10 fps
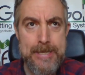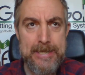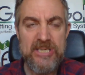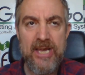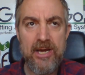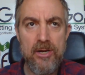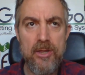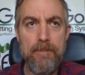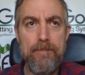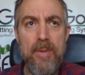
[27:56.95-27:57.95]
Second at,
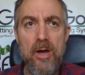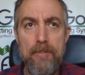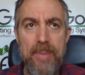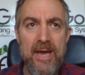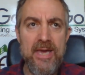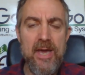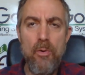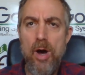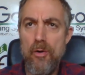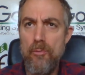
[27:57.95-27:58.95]
the, at Bay
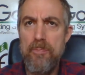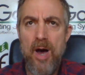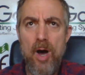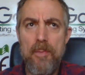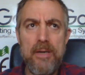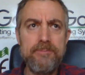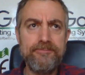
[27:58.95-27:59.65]
Hill, Arnold Palmer.